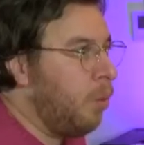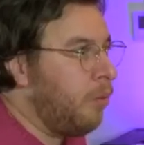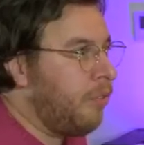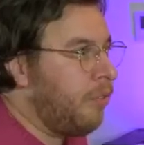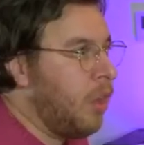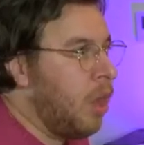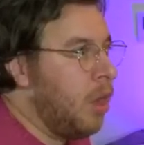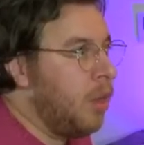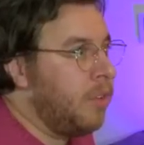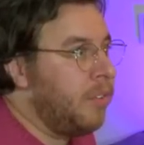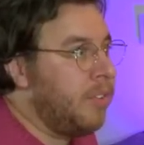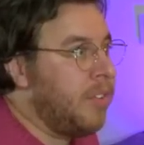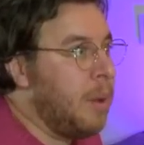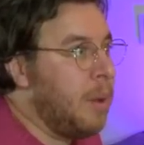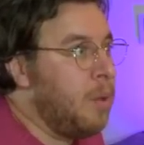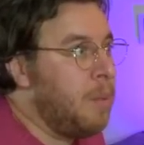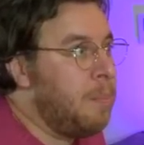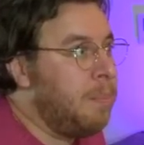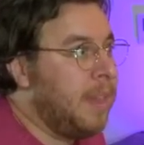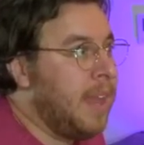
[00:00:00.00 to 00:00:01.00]
songs that
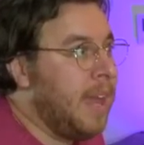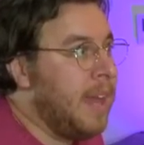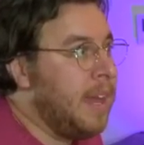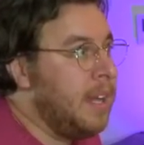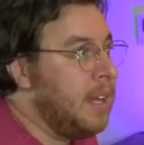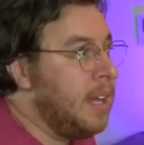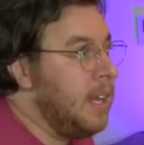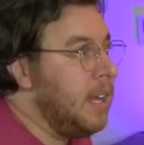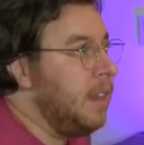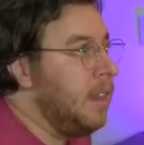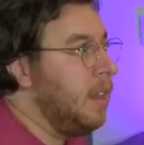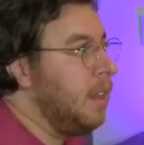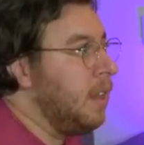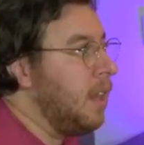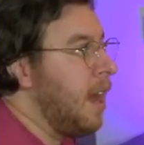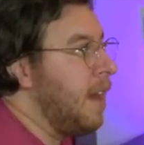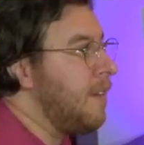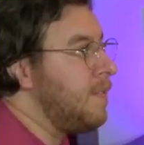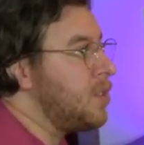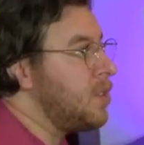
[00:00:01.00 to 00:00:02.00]
were played in the
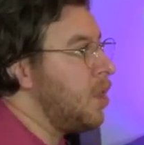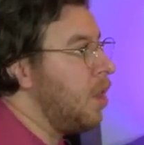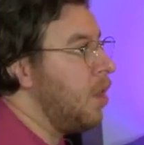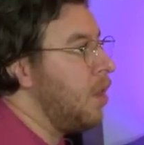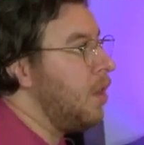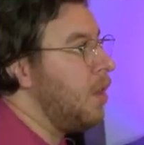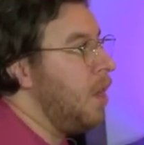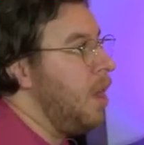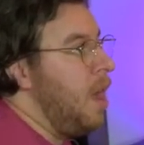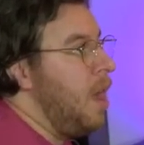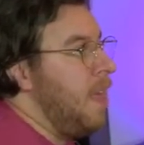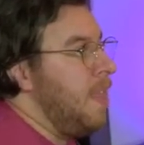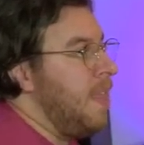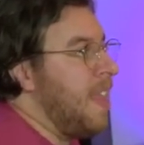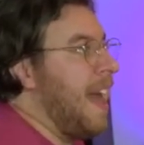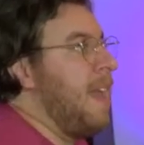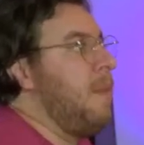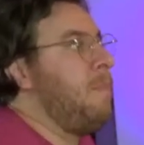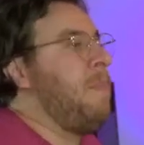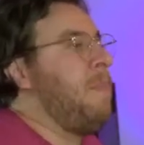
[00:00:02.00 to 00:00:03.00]
live show
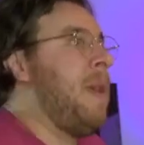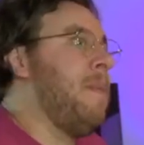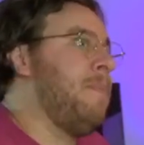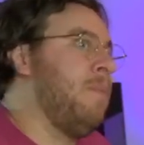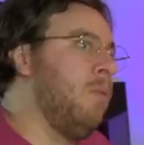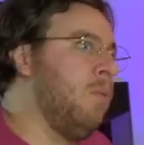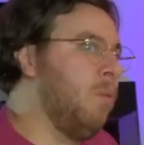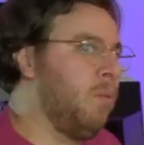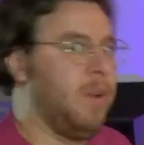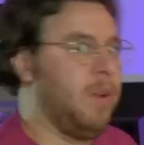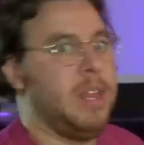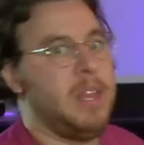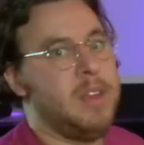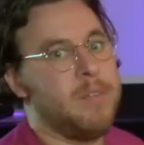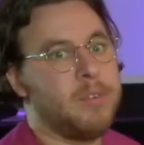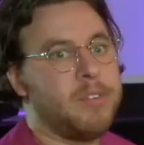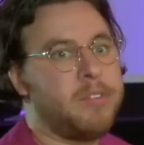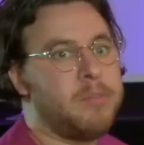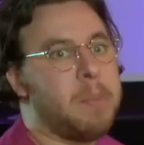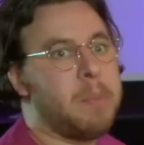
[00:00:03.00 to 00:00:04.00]
that people really
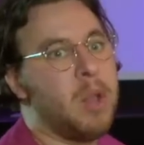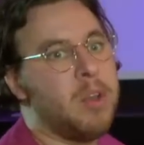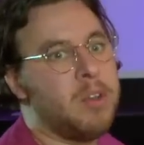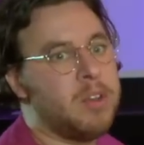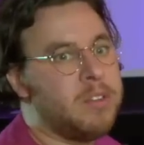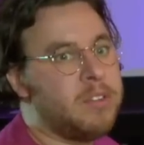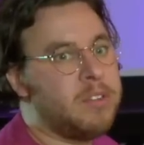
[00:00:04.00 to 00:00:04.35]
responded